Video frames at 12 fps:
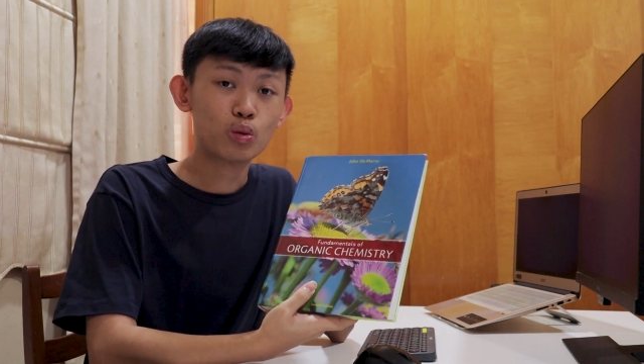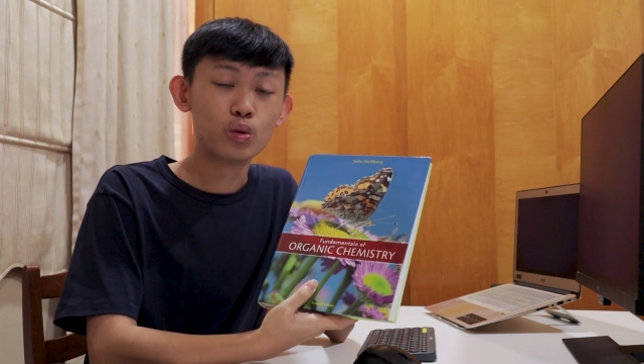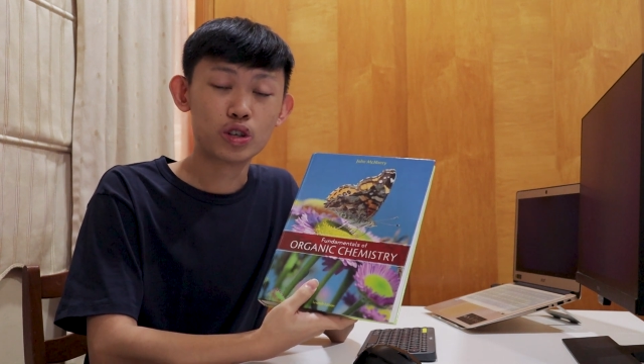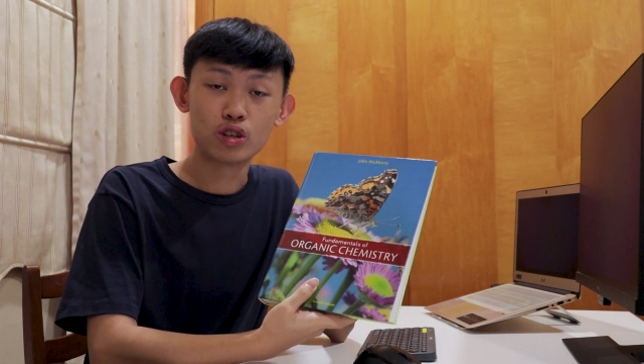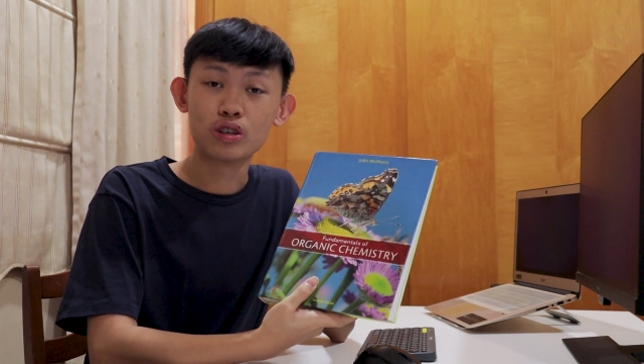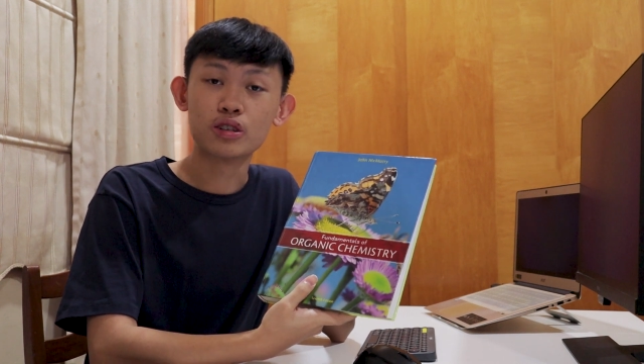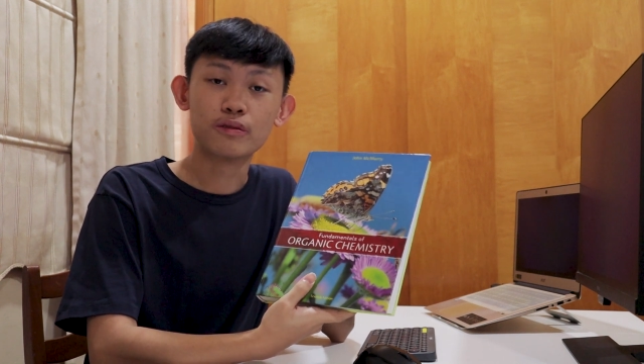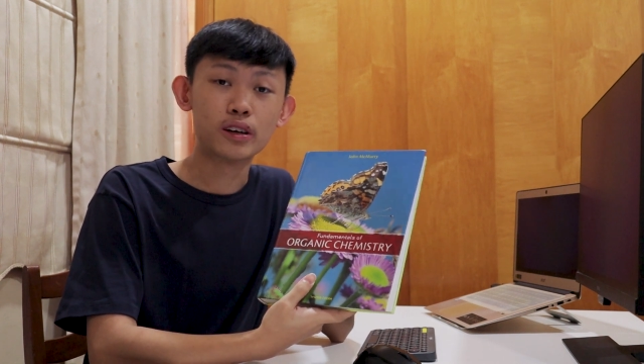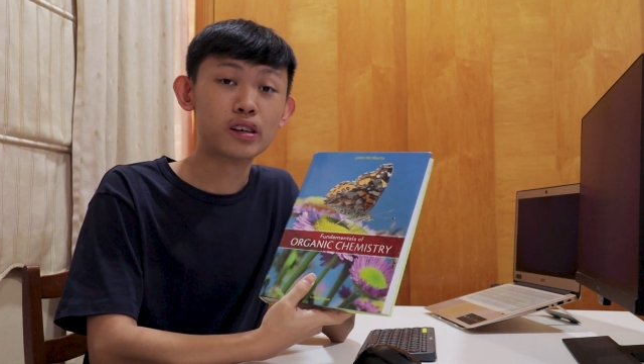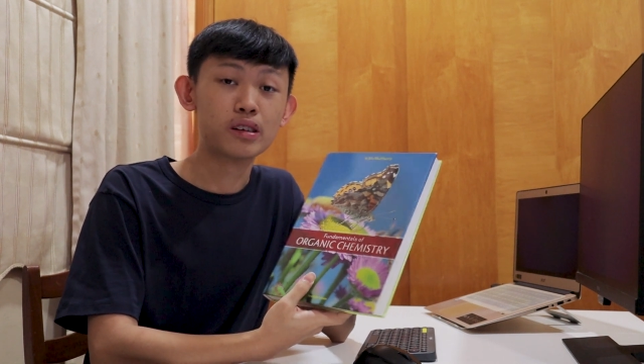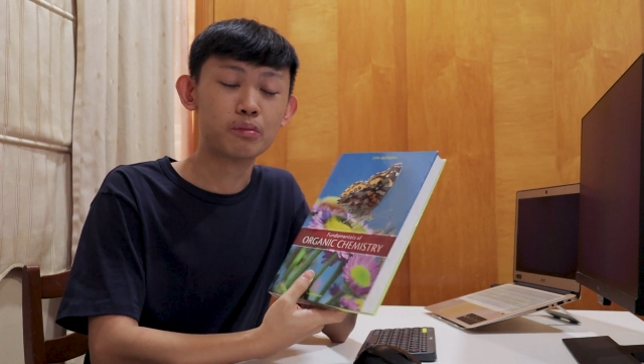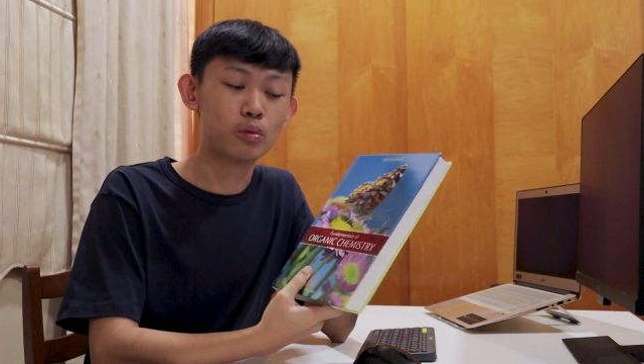which is
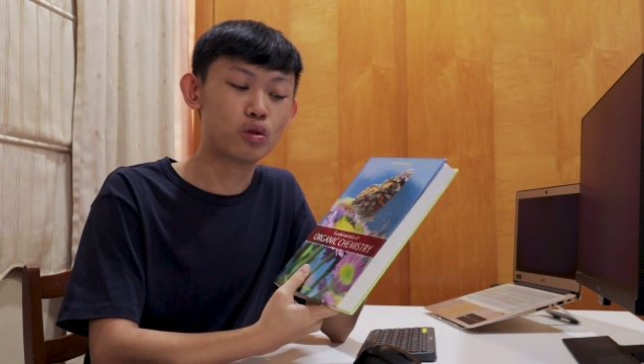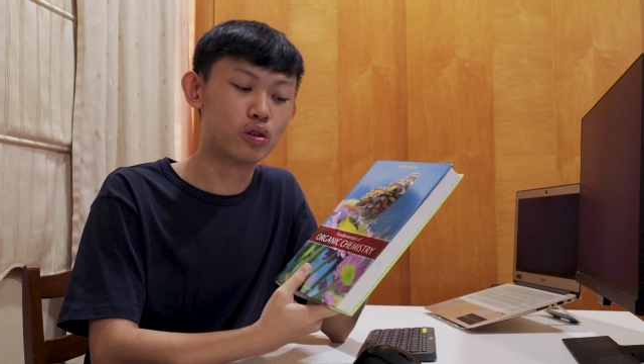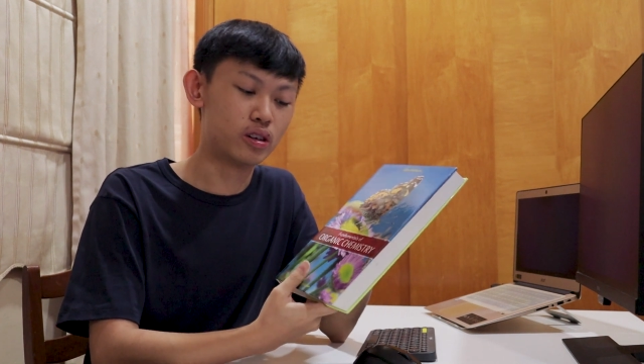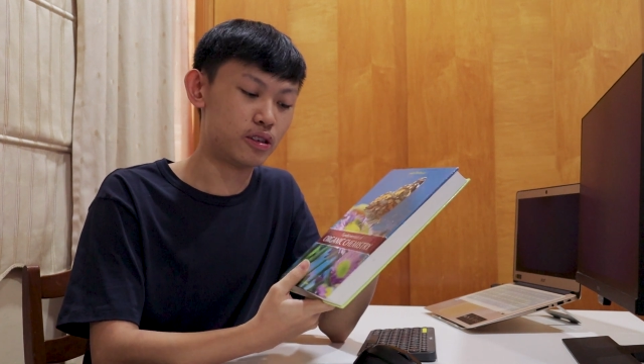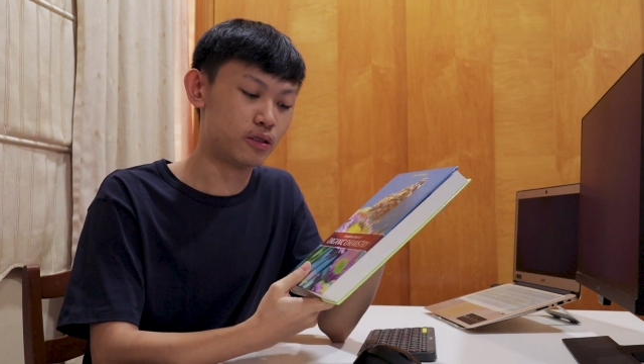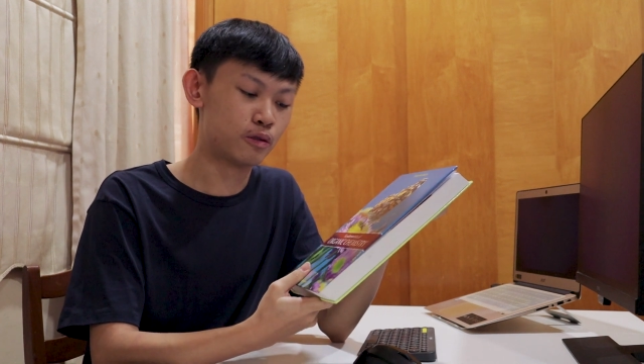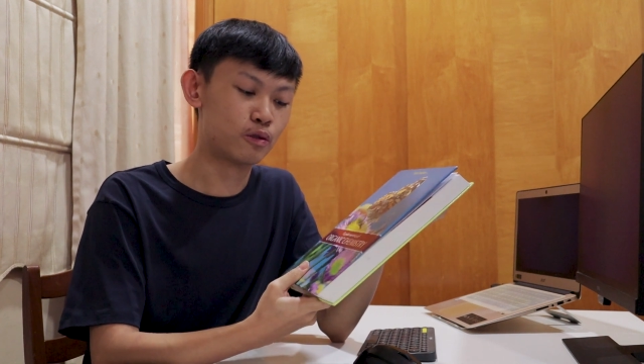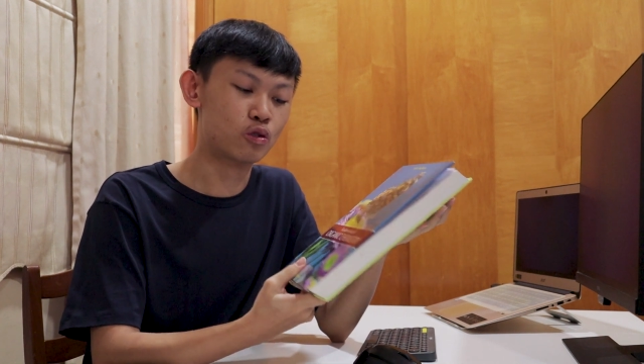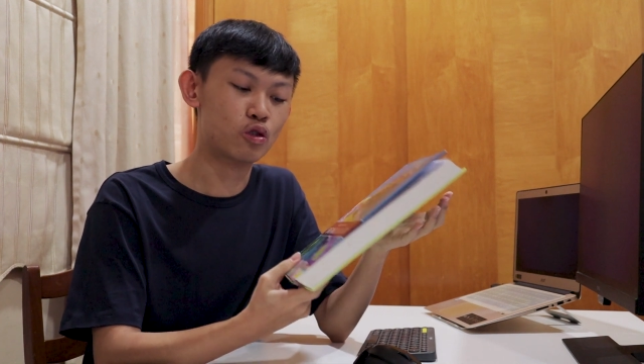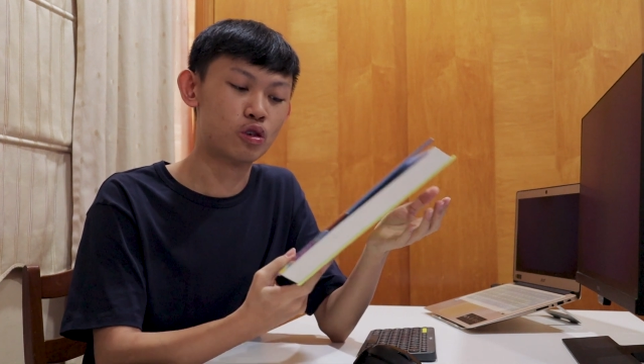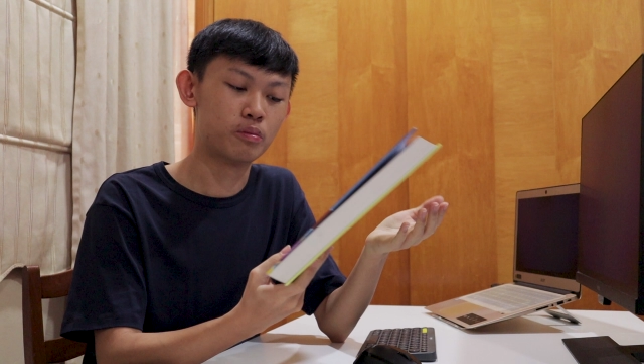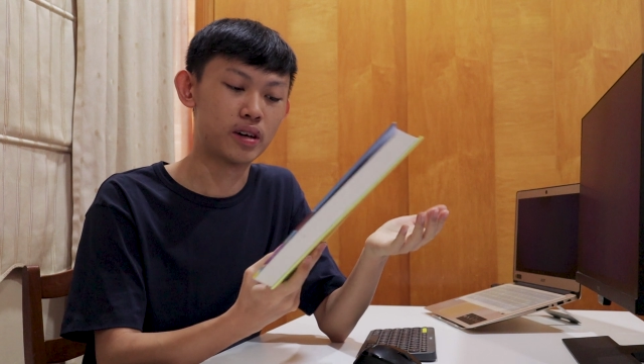very important
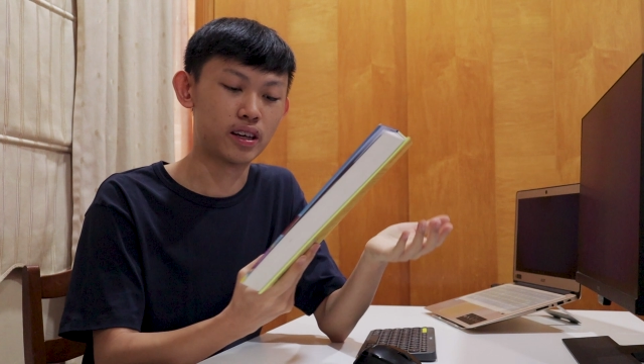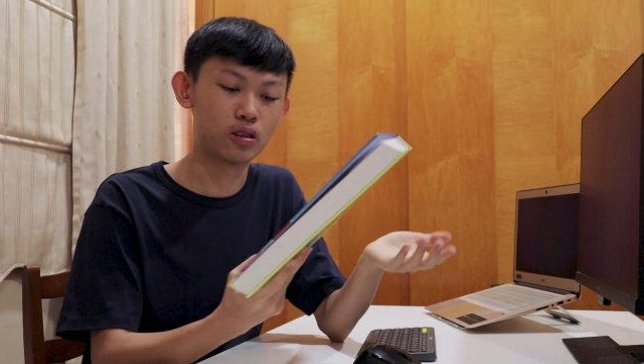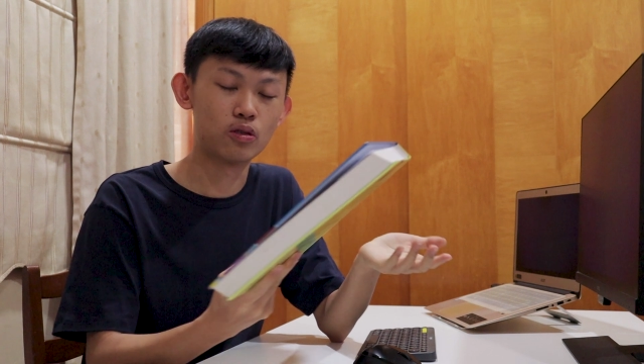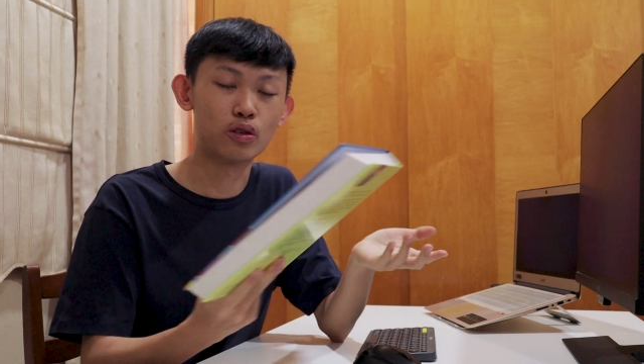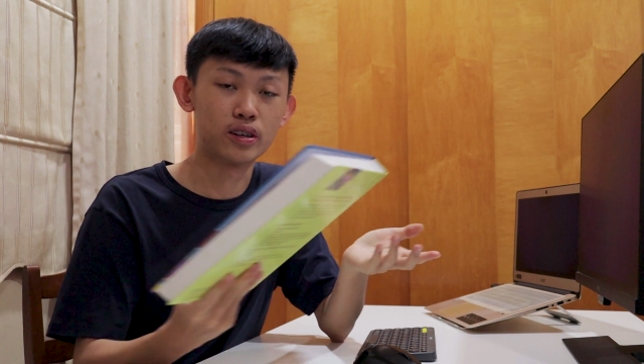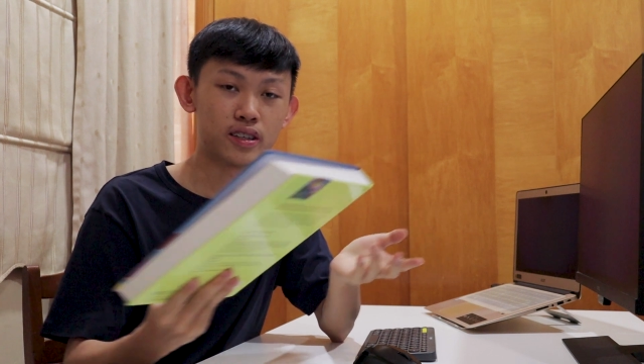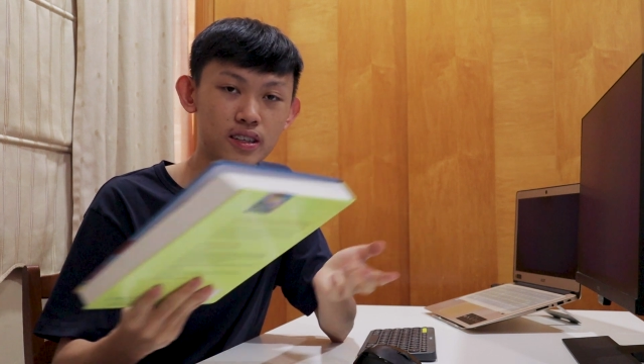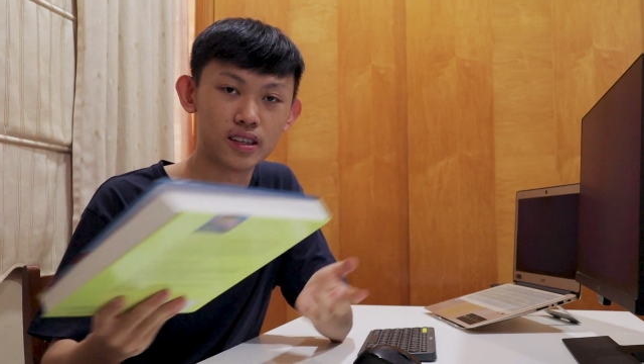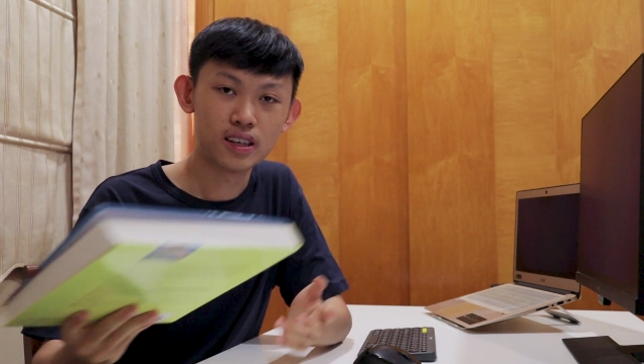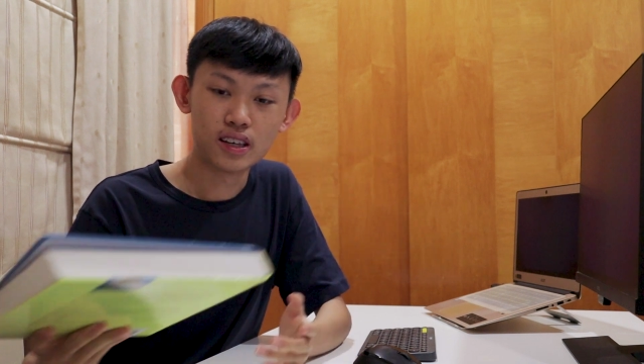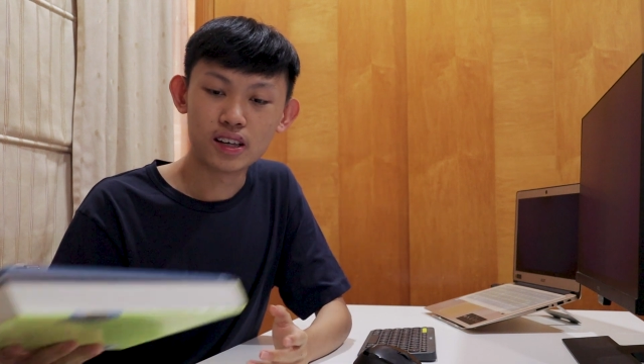for my course.